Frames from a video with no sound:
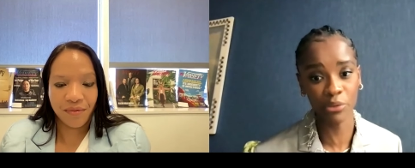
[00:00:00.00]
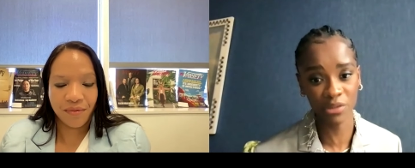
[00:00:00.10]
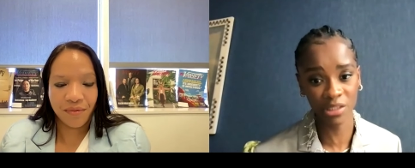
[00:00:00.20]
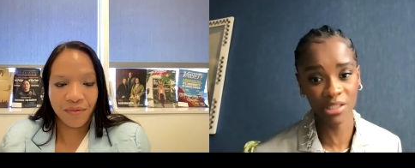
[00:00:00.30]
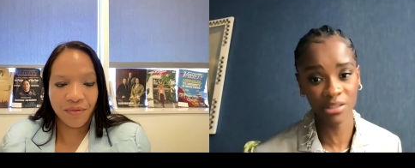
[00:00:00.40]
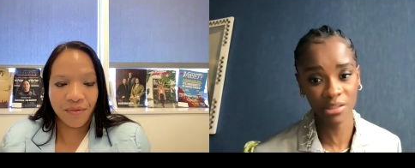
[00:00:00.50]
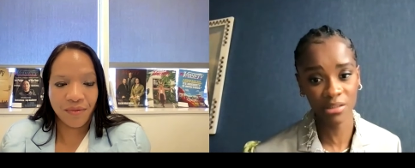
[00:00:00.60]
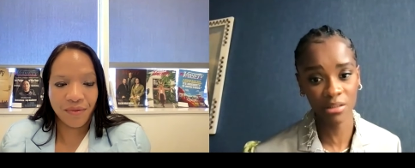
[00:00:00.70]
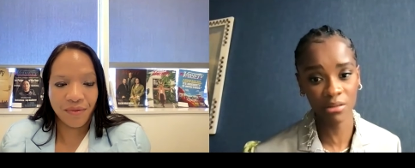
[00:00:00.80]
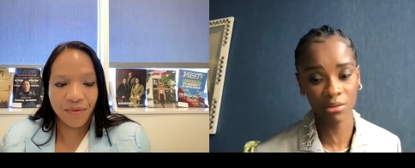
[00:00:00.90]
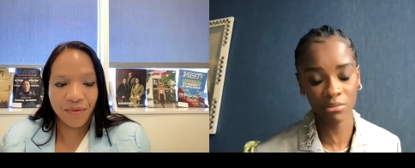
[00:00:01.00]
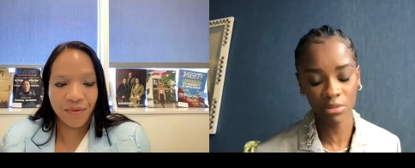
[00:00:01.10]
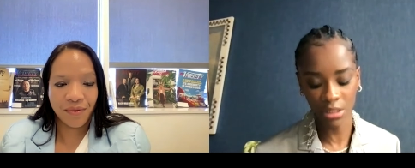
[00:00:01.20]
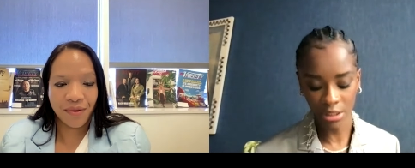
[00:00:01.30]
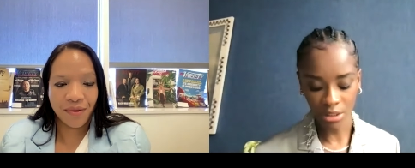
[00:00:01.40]
Speaker 1: process. You know,
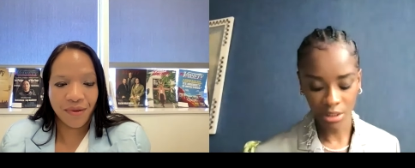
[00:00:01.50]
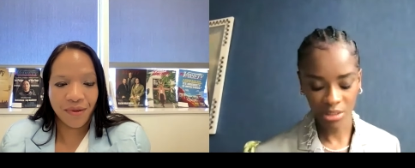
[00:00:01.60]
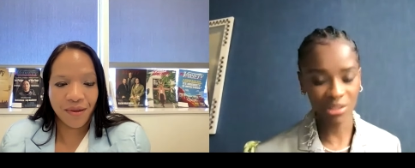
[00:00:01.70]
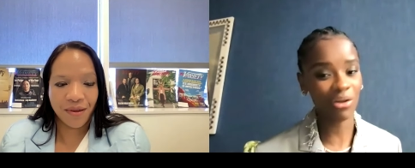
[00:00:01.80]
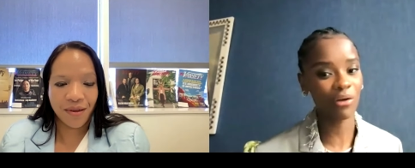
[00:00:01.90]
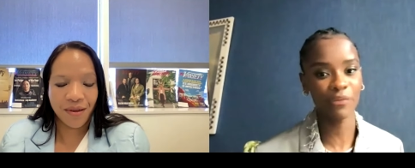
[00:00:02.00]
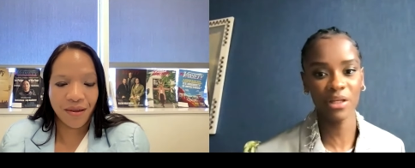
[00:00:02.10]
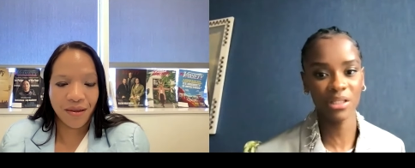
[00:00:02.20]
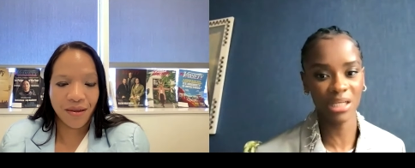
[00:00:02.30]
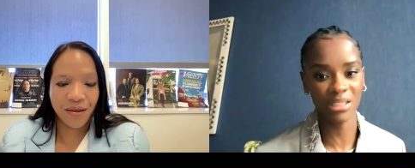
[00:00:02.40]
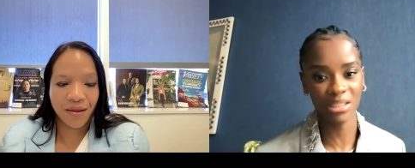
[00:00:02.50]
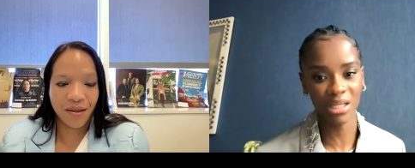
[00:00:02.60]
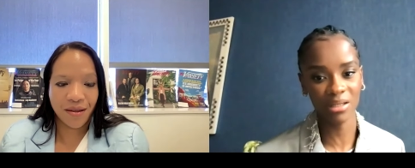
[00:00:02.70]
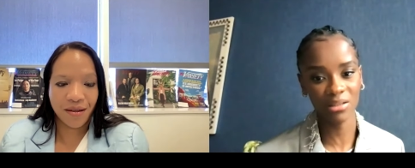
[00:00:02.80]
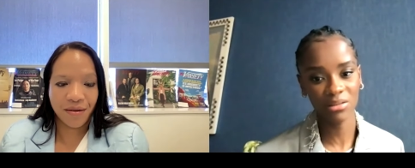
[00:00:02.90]
it's a lot of things at
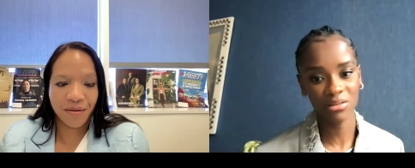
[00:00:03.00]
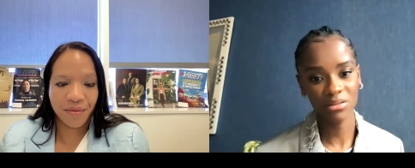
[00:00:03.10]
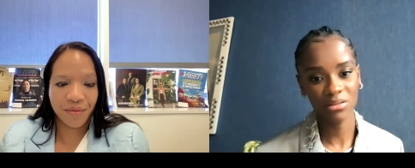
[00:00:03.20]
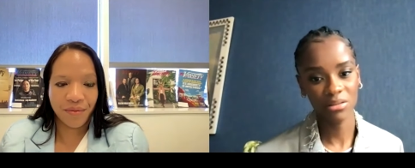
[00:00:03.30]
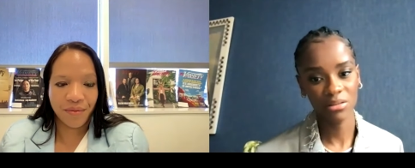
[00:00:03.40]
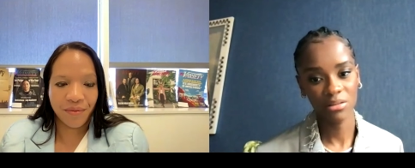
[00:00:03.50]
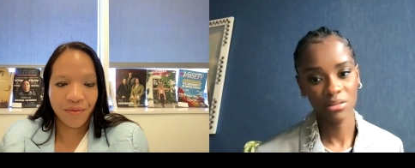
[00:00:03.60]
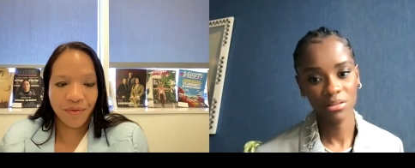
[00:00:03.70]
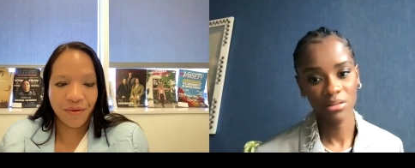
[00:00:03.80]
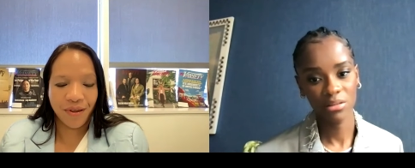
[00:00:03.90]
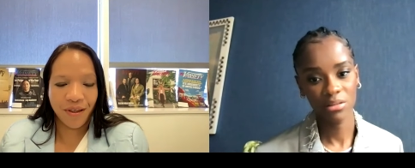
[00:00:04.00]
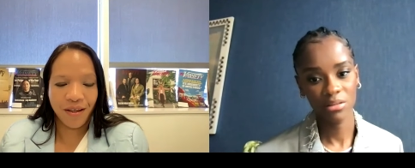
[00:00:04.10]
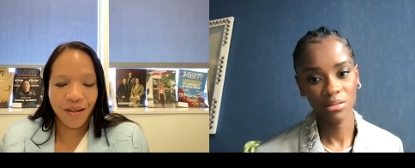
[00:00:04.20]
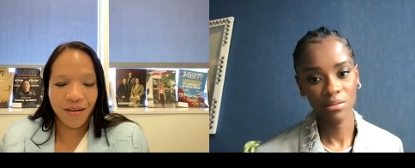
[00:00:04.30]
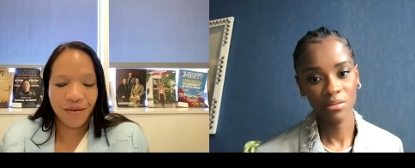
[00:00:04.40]
stake.
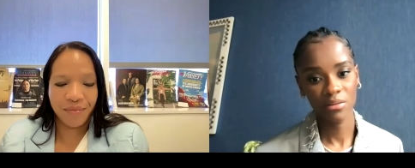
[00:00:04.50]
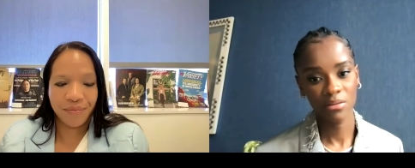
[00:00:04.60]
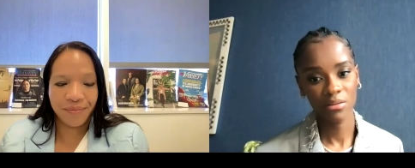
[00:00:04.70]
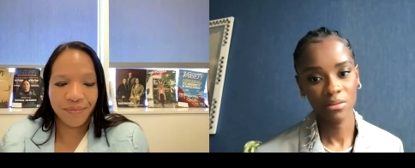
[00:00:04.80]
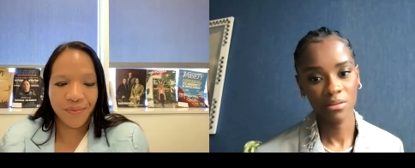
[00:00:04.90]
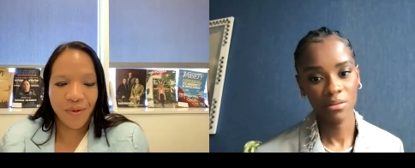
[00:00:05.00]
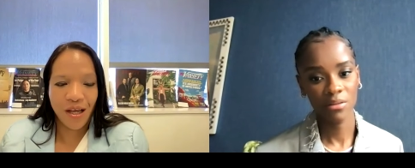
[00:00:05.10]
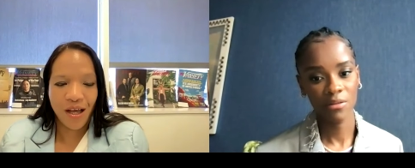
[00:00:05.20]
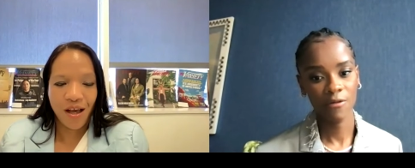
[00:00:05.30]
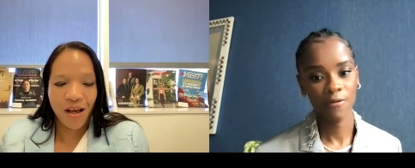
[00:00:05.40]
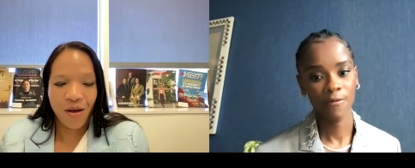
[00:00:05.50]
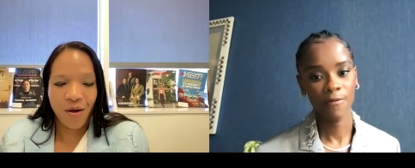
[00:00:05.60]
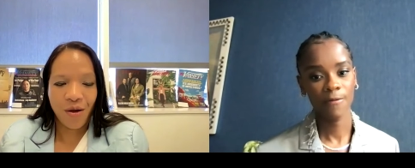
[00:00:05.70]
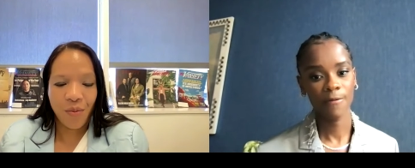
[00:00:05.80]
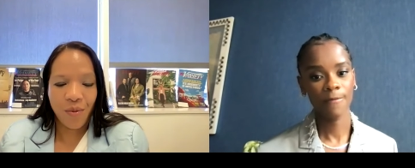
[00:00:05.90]
Yeah.
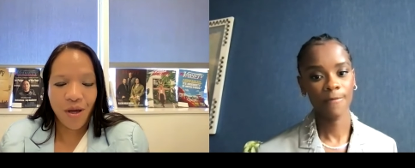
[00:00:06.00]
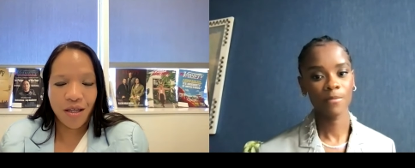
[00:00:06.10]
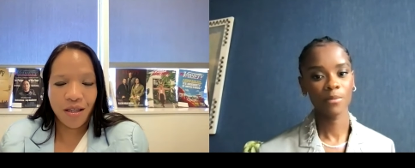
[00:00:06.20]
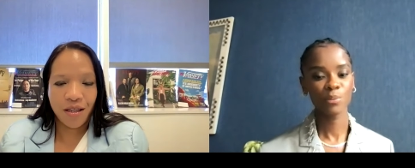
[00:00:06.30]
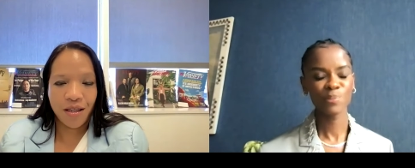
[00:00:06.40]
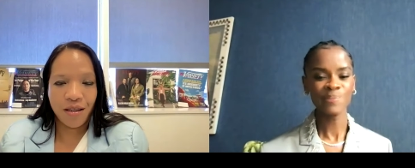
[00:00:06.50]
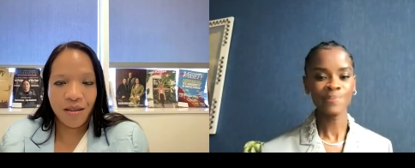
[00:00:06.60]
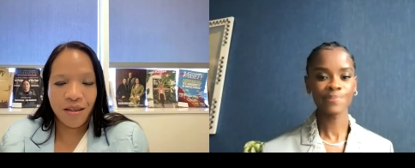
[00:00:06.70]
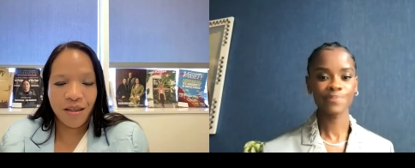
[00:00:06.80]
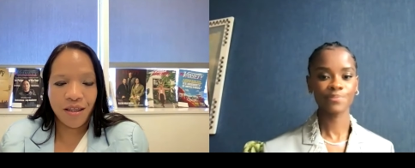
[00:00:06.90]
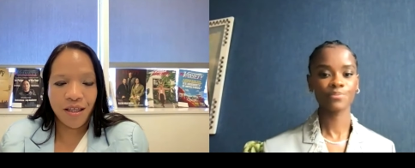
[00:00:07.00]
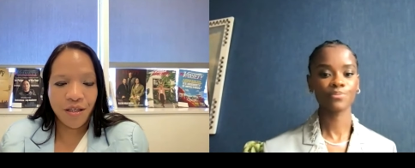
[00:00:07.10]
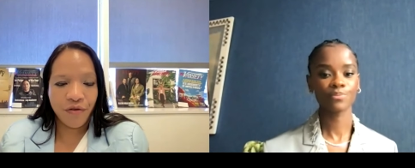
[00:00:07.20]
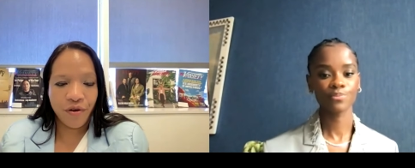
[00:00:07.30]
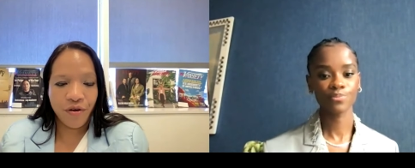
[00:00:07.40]
Speaker 2: Um,
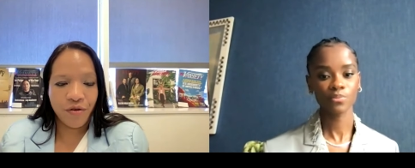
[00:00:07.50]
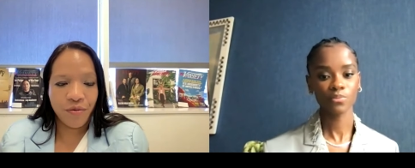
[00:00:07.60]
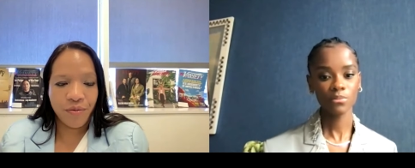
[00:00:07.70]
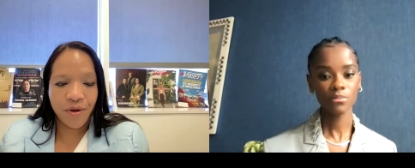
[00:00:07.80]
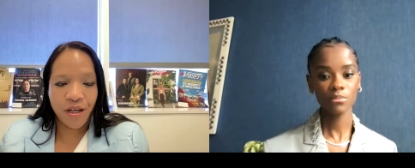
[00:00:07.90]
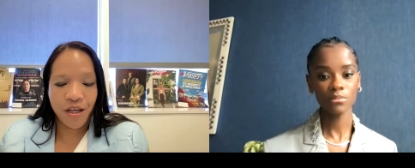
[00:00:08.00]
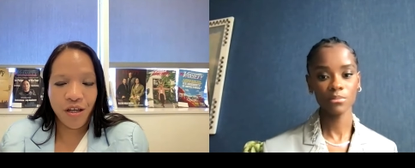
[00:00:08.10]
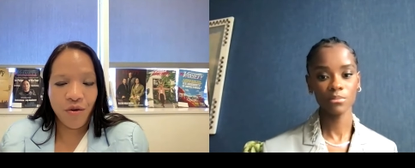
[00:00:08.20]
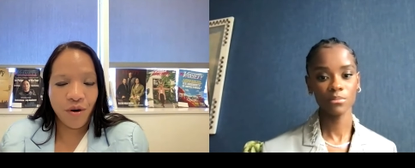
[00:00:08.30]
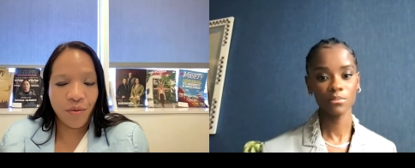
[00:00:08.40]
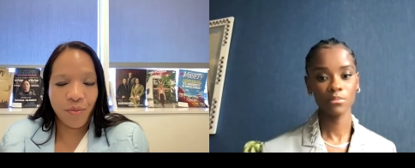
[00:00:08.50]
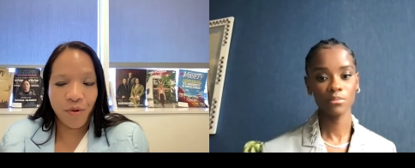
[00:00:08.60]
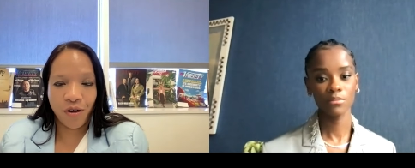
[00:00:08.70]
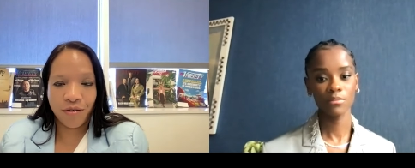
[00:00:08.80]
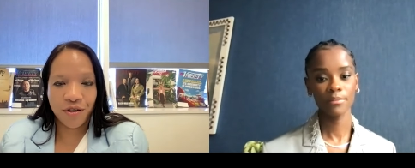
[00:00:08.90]
this film, you are
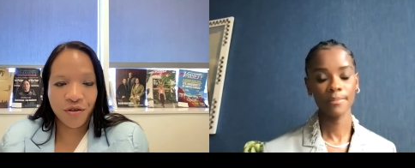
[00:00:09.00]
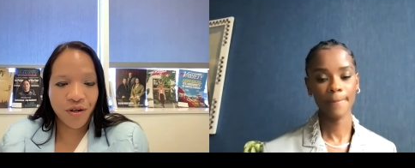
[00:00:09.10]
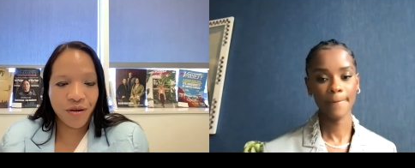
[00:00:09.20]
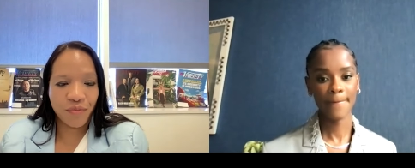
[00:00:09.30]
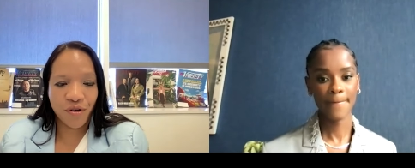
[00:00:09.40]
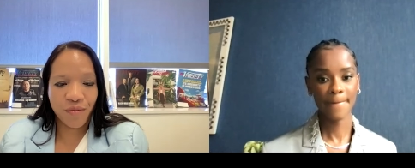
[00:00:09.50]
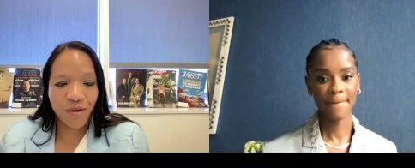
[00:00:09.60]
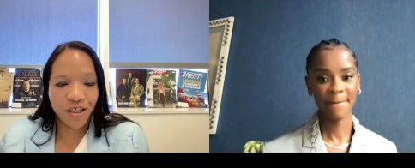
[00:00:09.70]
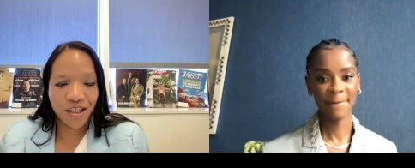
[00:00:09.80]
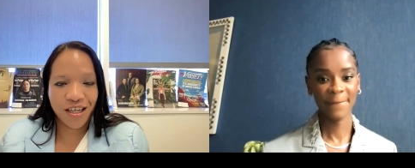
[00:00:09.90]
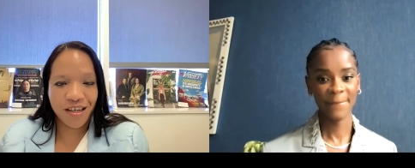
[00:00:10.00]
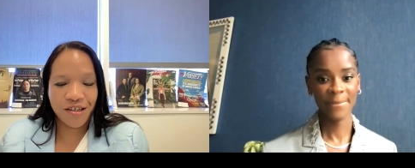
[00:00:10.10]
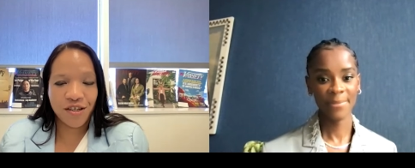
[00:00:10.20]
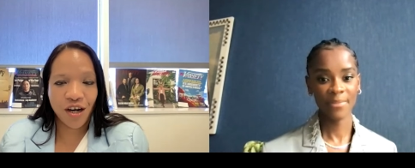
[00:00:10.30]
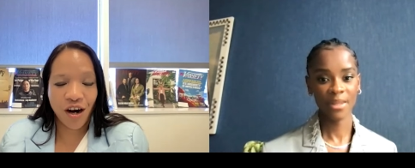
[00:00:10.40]
on screen pretty much the
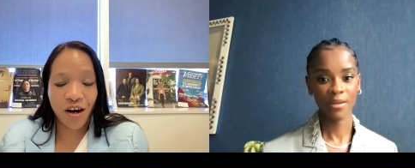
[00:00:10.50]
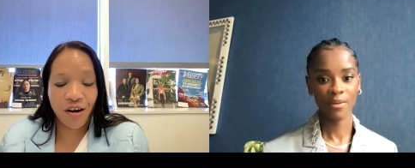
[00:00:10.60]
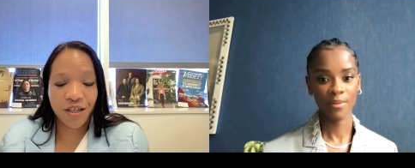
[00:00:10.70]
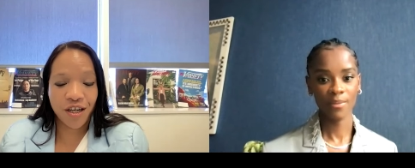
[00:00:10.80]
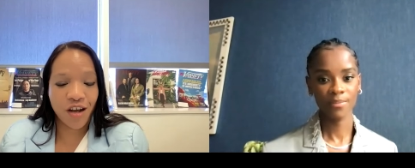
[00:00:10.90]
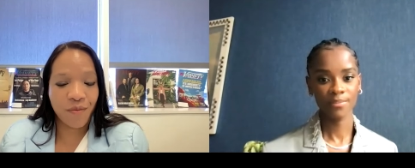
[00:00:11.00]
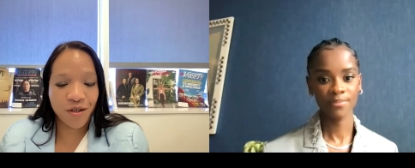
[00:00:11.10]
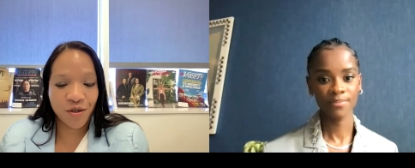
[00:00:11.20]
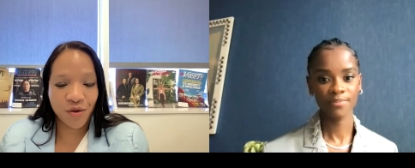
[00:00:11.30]
entire time and